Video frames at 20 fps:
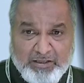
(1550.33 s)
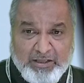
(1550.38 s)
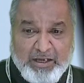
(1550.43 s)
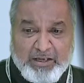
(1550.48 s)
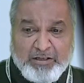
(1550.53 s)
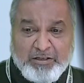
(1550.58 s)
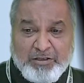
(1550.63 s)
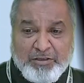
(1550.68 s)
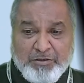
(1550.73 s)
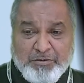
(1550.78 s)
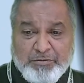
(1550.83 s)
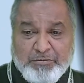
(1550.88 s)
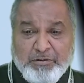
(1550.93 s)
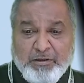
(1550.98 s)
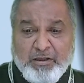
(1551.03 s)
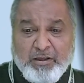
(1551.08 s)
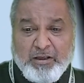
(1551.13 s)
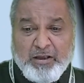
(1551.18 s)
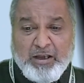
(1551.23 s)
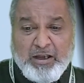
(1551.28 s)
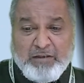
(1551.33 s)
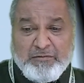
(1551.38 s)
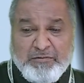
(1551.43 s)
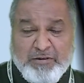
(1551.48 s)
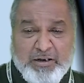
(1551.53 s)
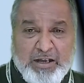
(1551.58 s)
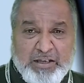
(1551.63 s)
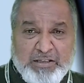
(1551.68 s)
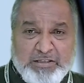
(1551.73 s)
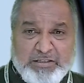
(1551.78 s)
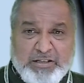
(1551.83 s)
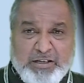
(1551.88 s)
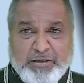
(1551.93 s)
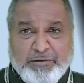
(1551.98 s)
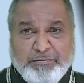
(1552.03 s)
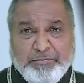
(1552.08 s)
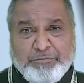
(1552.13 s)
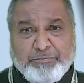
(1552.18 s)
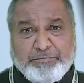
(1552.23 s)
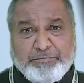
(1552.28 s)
Thank you. Have a nice day.